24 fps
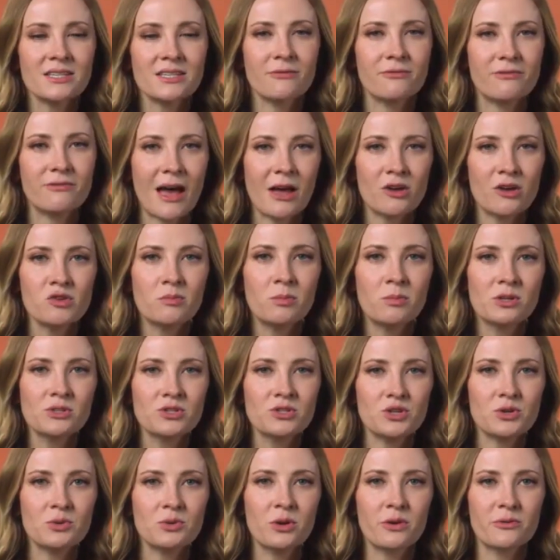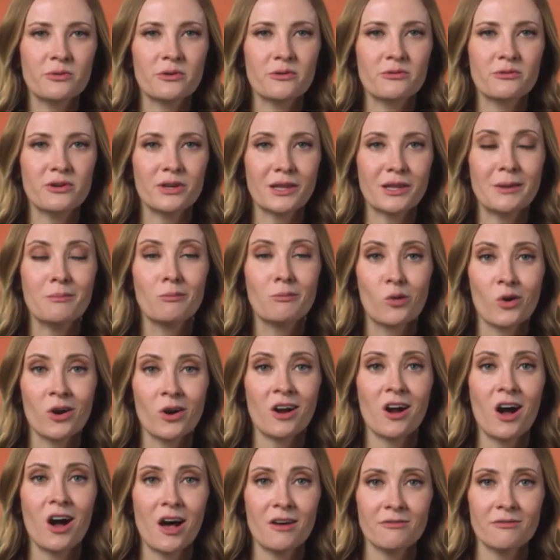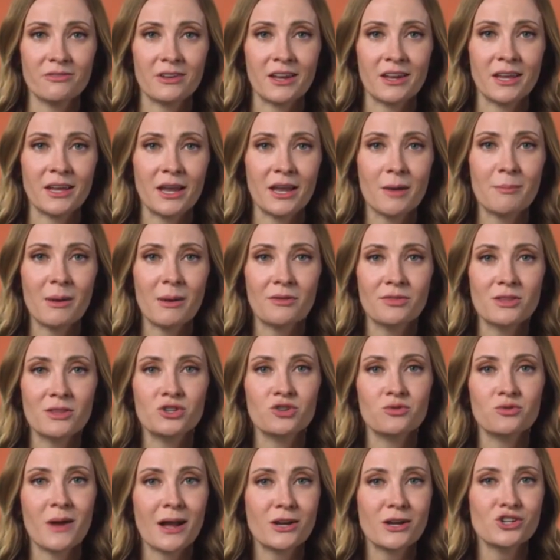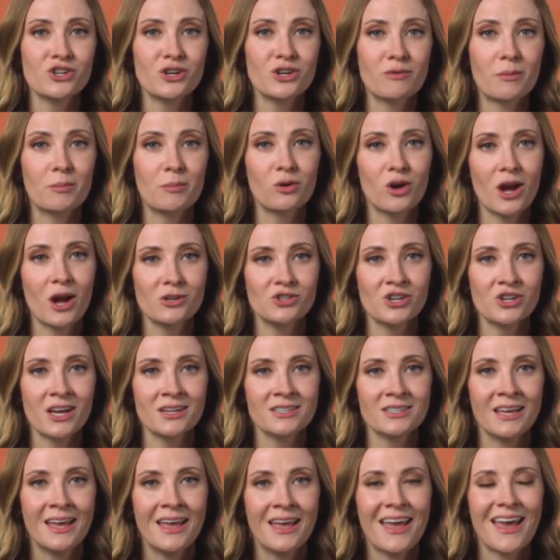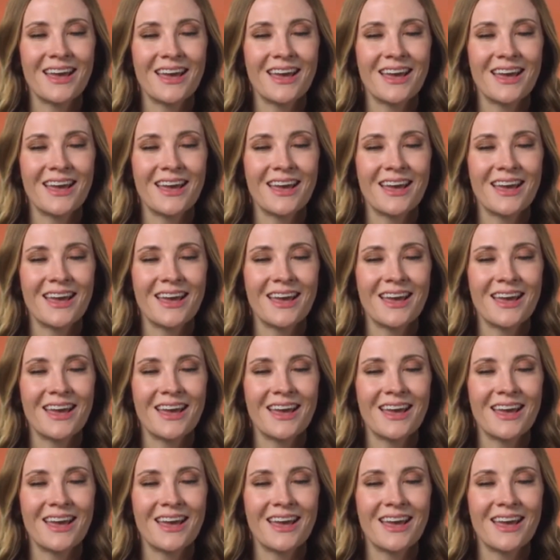is a valuable tool for feeling more confident about the direction of a project